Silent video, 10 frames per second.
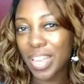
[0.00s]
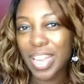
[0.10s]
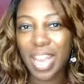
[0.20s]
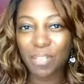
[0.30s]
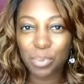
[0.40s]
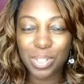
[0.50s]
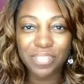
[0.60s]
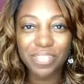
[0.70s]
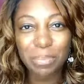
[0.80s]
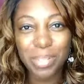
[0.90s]
Have a
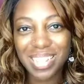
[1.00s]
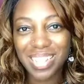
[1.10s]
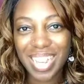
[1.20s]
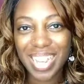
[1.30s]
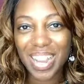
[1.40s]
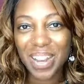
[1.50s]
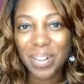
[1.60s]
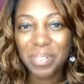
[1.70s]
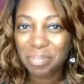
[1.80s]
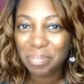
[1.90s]
wonderfully blessed day,
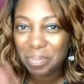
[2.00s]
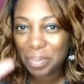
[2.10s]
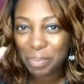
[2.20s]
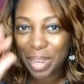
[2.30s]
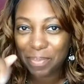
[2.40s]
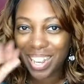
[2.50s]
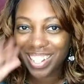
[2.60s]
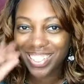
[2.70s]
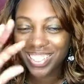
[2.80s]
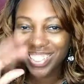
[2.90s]
y'all. Bye-bye.